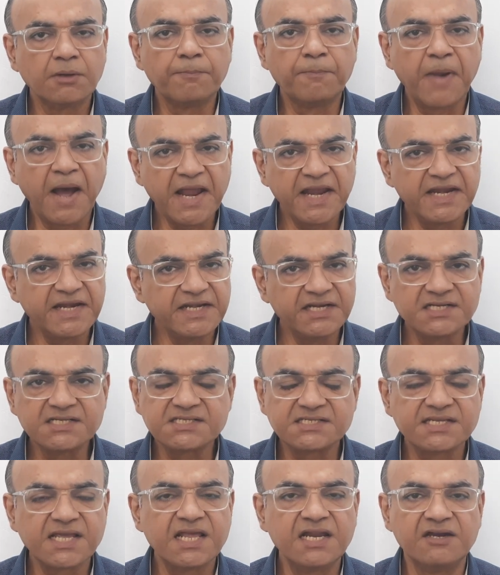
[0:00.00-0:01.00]
by
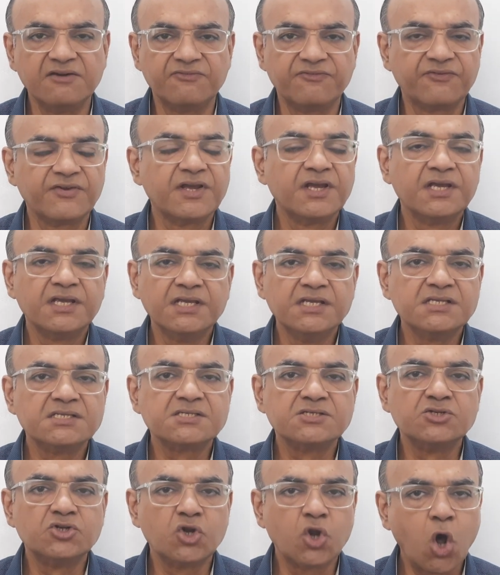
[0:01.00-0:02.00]
itself
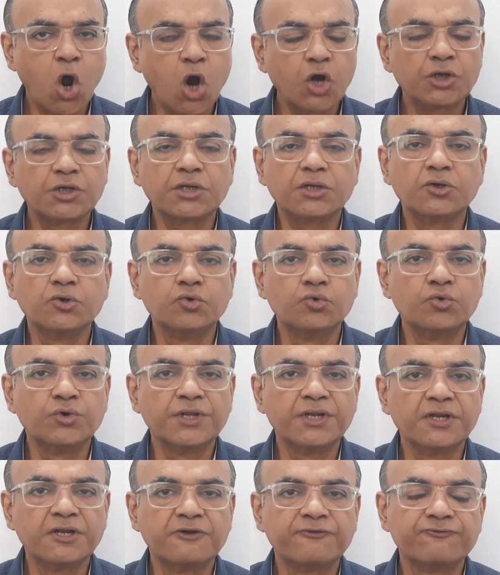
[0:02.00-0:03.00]
is not good
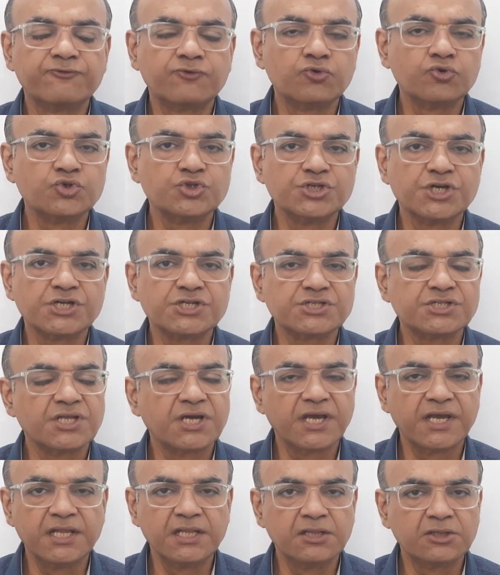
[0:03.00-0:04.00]
enough to judge the
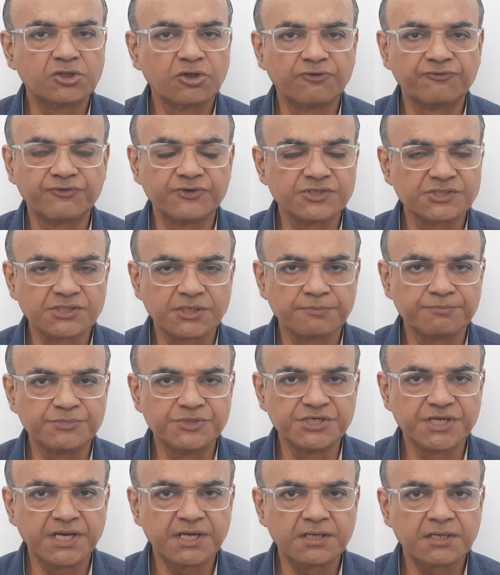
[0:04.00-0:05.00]
health of a
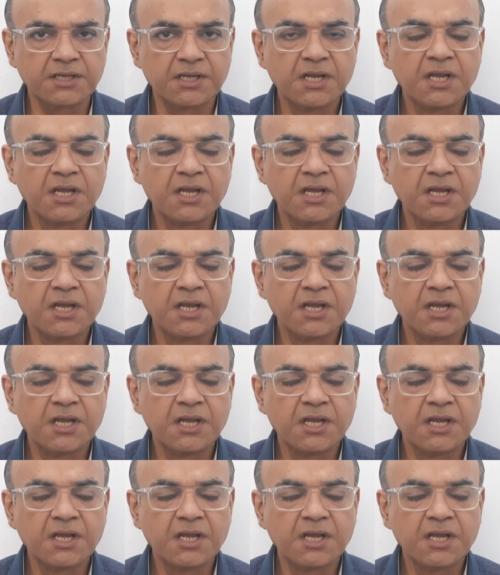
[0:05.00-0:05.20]
subject.